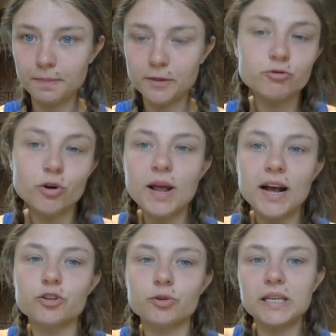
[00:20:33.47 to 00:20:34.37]
You don't
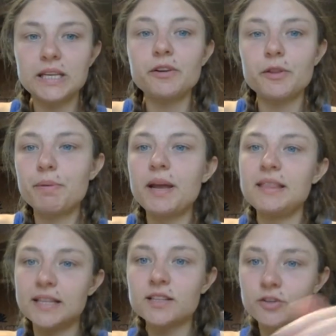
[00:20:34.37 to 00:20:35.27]
actually heal the pain
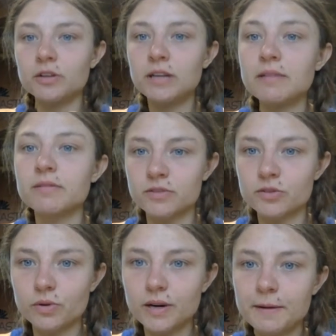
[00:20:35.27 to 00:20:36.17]
that's underneath the
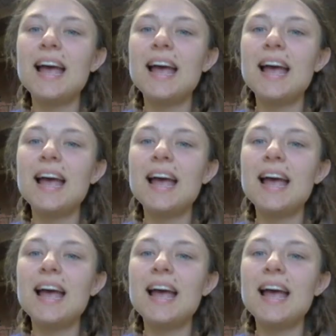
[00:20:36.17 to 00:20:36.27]
story.